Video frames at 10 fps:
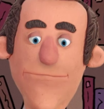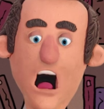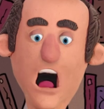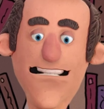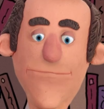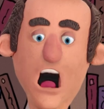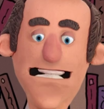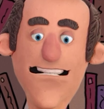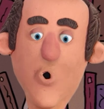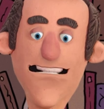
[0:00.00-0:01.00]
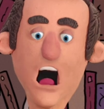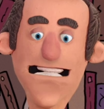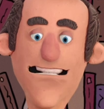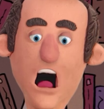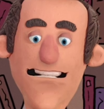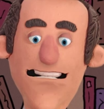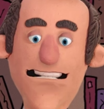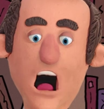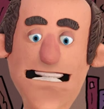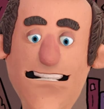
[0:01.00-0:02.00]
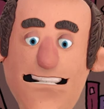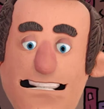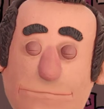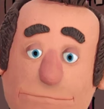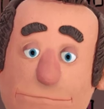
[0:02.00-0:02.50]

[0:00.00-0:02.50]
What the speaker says: it into existence.